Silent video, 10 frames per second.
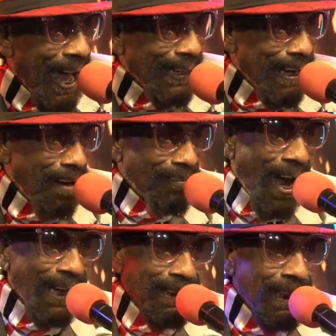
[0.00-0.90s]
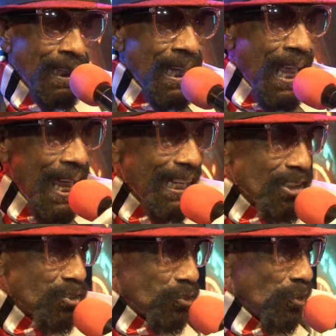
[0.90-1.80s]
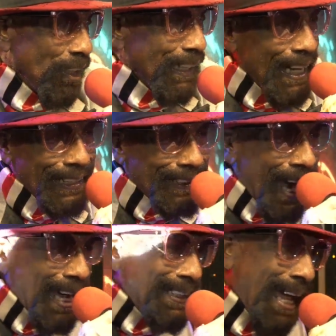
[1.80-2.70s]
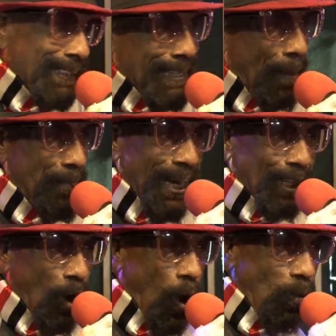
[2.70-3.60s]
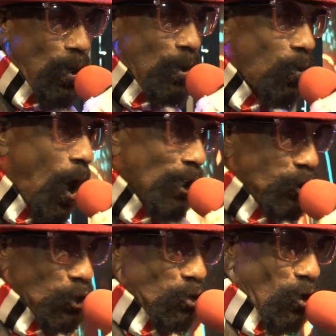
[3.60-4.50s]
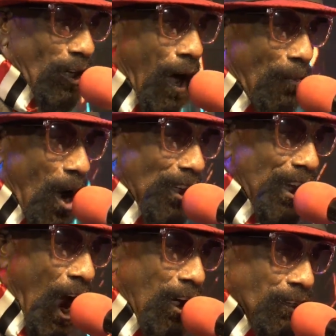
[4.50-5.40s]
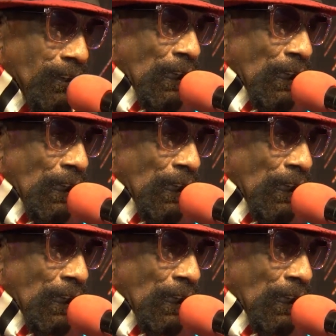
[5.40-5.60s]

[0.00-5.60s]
carnival in Trinidad and Tobago. We want you to come on down